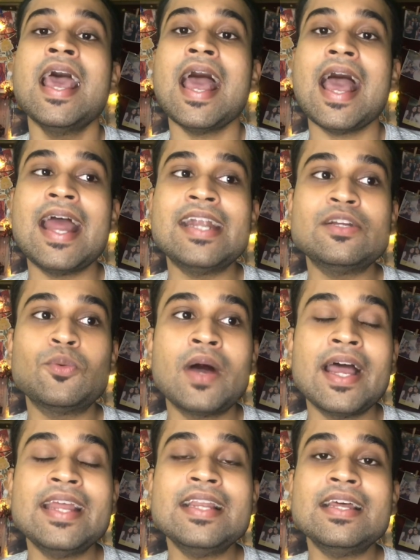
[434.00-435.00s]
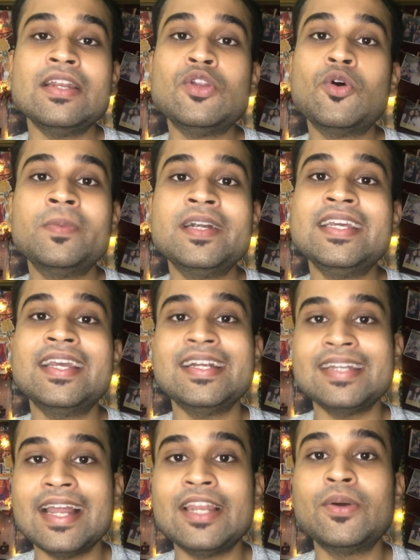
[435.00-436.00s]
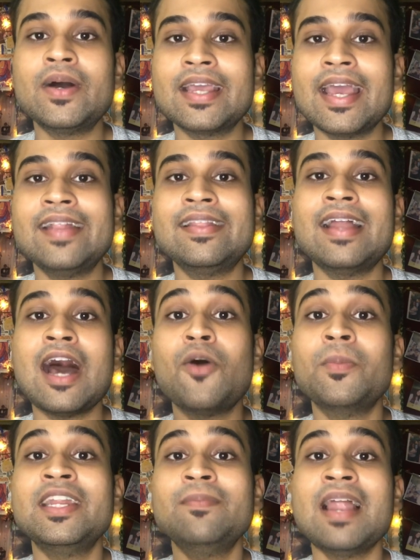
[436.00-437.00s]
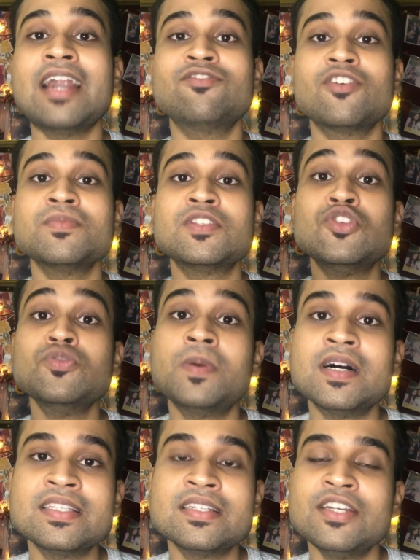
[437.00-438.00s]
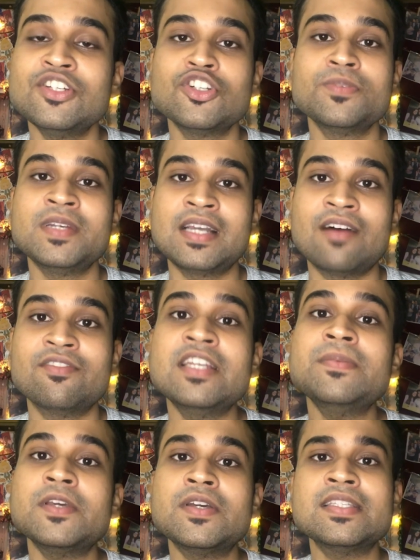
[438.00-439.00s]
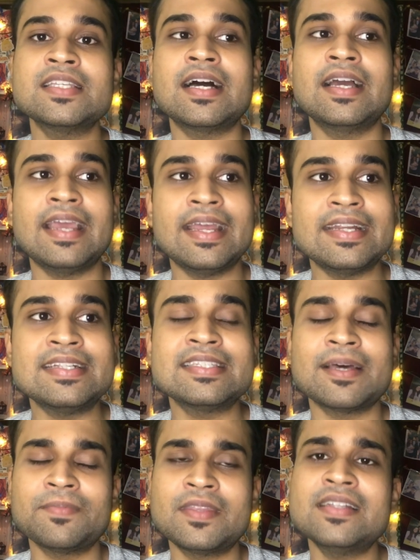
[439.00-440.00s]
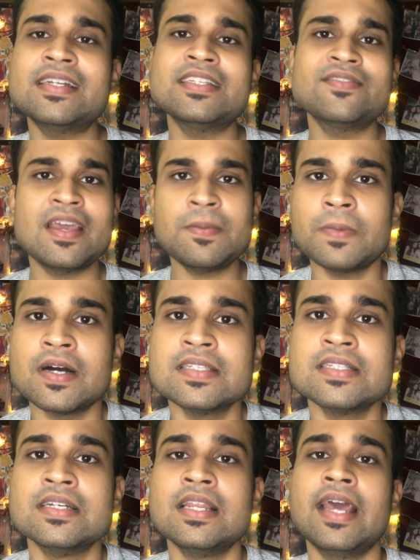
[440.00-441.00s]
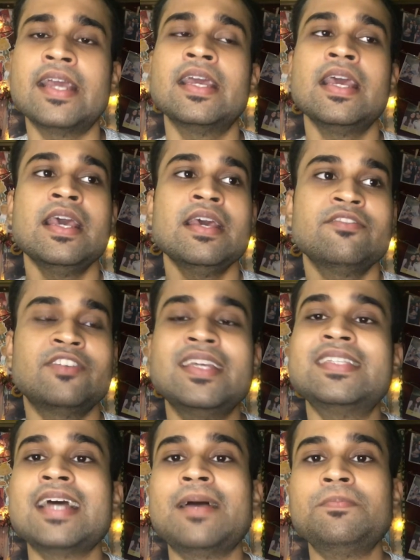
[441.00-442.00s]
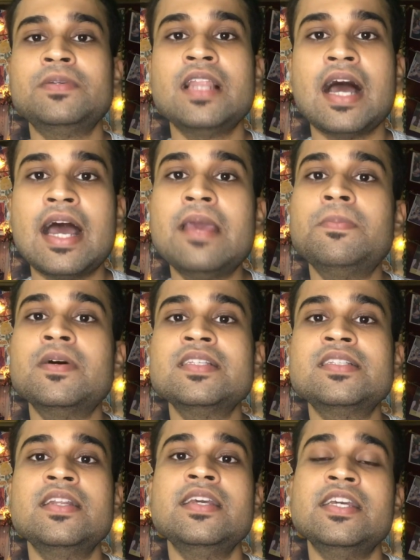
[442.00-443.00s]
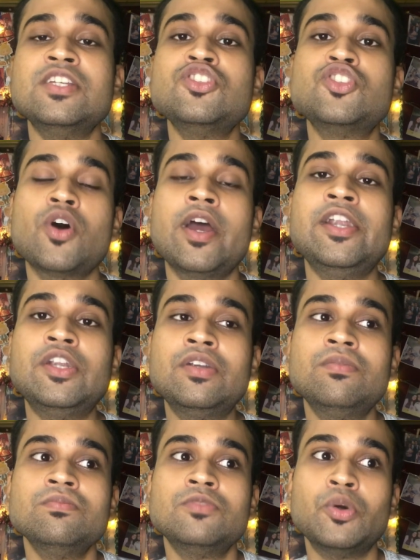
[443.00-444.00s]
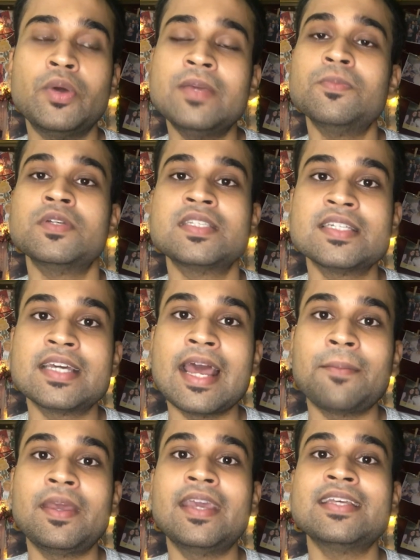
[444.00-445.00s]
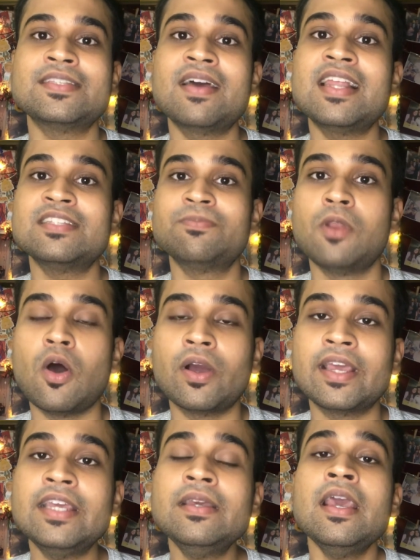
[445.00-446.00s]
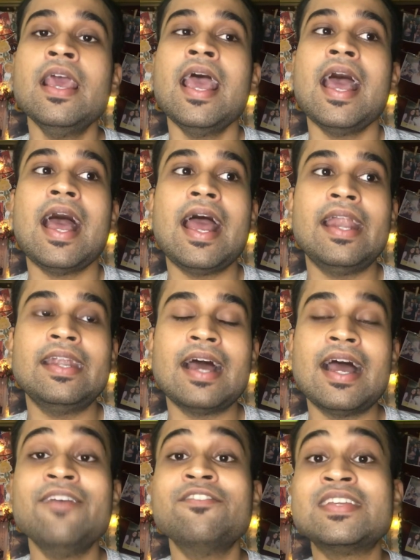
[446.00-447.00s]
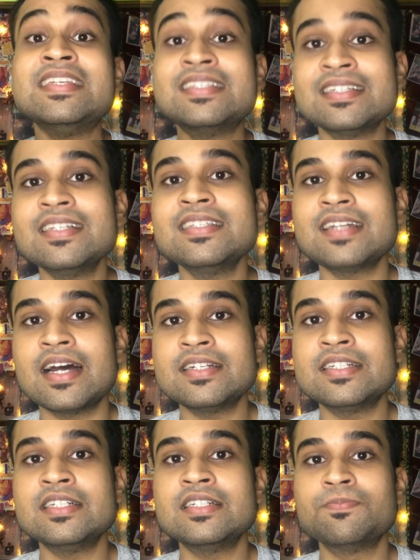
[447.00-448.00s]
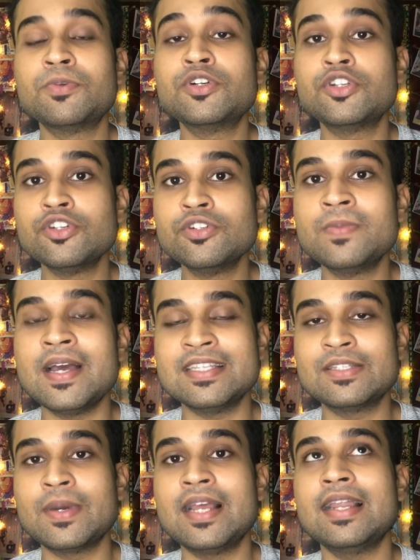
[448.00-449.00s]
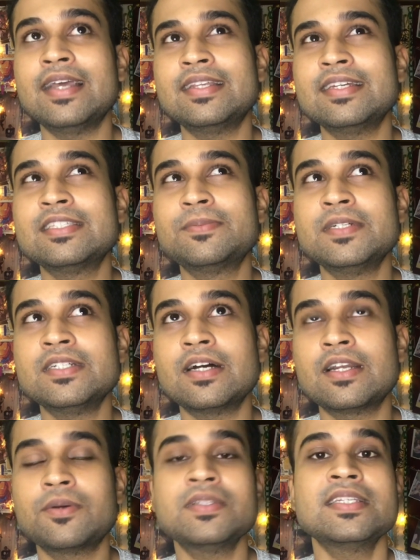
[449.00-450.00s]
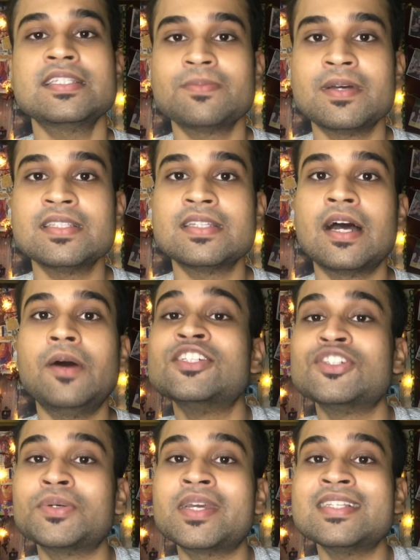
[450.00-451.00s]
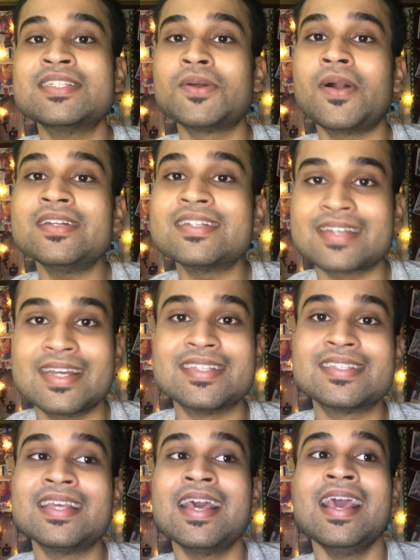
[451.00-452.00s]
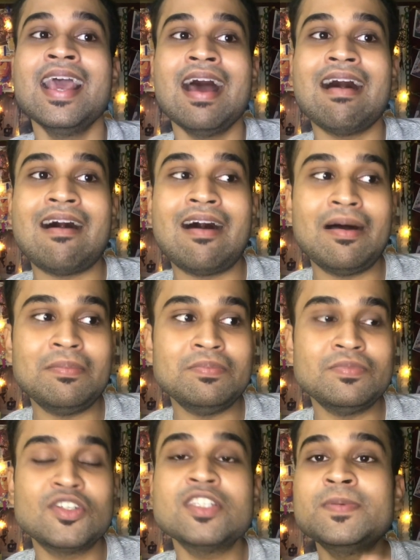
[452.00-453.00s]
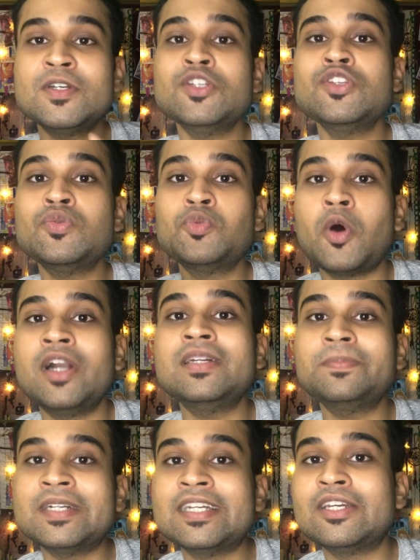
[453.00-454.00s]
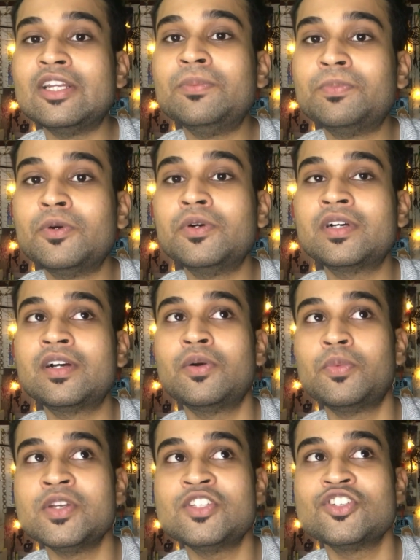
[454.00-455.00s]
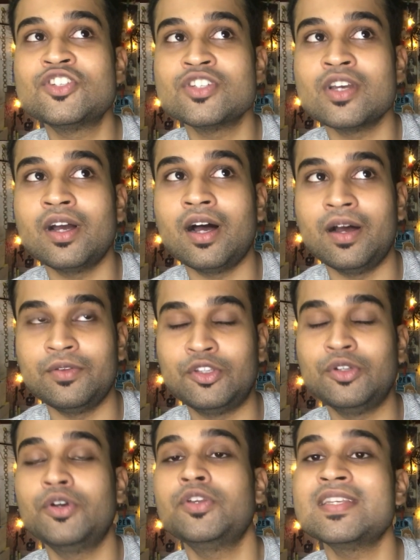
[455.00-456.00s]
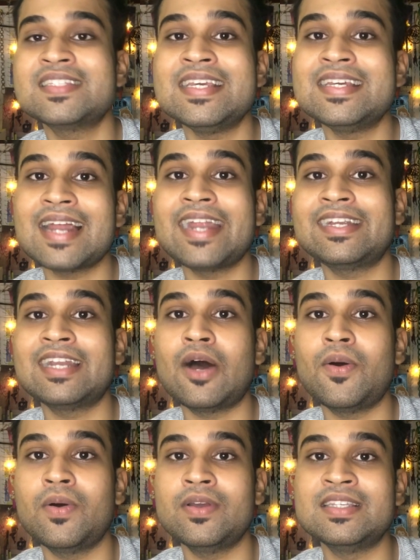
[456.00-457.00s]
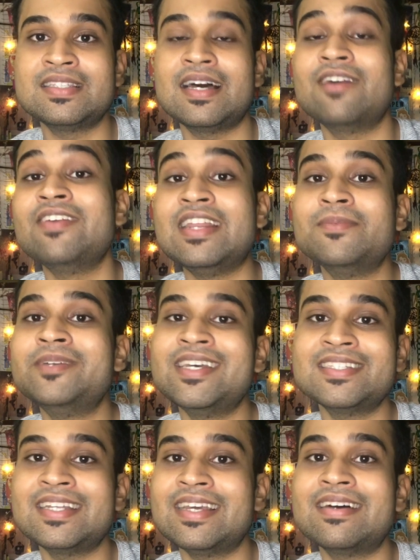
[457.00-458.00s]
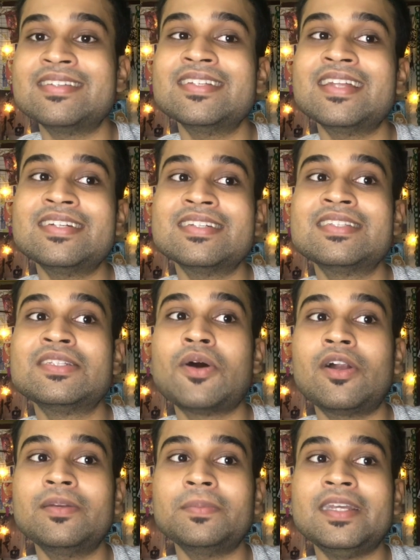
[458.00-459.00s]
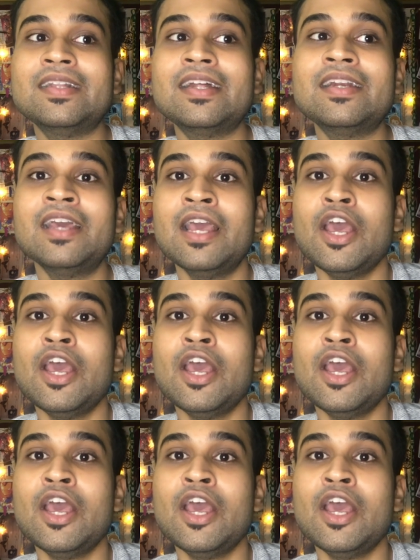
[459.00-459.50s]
And while nobody can tell you again that how many platforms you personally should be covering, because again, it's something that is very personal. Like, for example, I personally enjoyed doing bookstagramming as well as blogging, and I have recently started booktube as well. I think it's been around 6 months now. Okay, it's not a race. Just because you want a particular book which you're seeing right now is available as an ARC, that does not mean that